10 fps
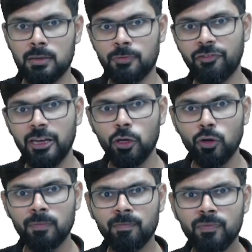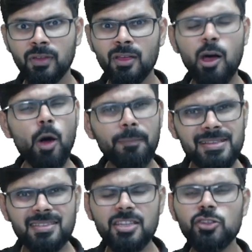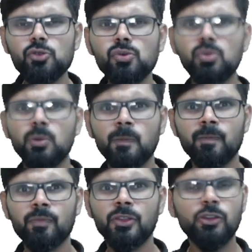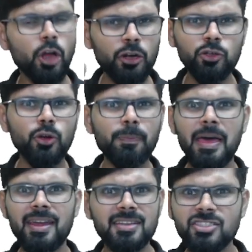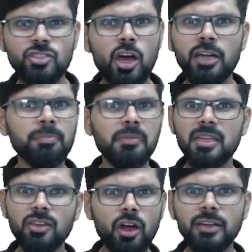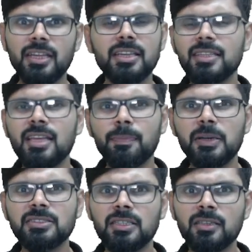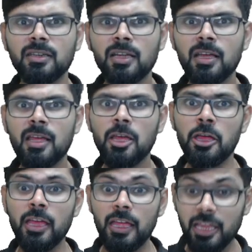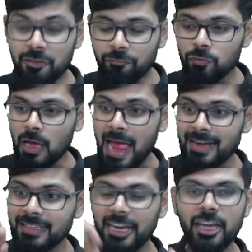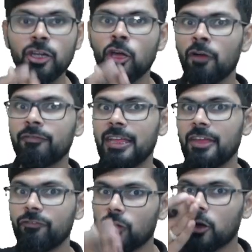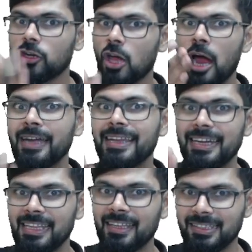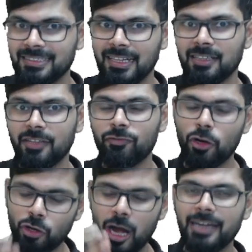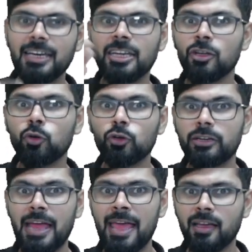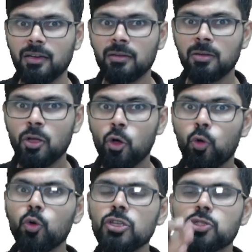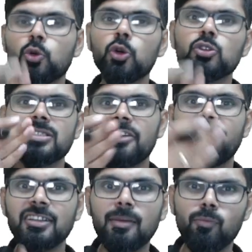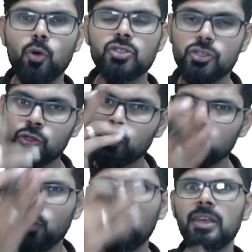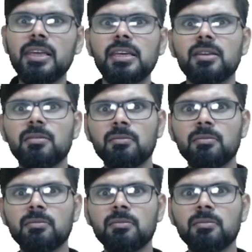failure? Obviously you, not your parents, not me, not any other person. If at the end of day, if you are not getting result, if you are not getting good rank, who is going to suffer the most? You only.